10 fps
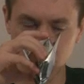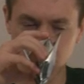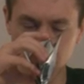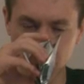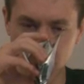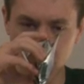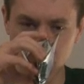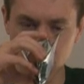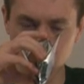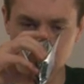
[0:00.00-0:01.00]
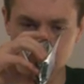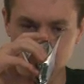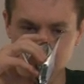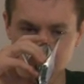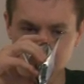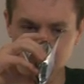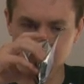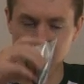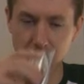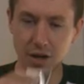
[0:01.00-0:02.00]
coming out here as well.
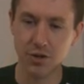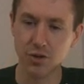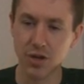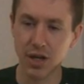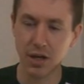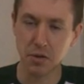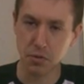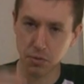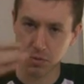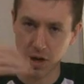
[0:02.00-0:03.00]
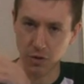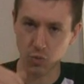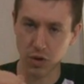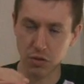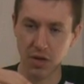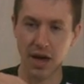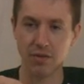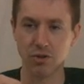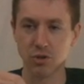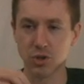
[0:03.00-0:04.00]
Underneath and with
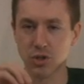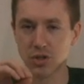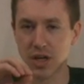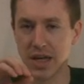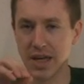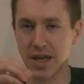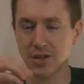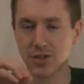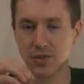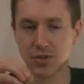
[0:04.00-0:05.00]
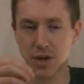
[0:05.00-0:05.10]
that, there's just a hint of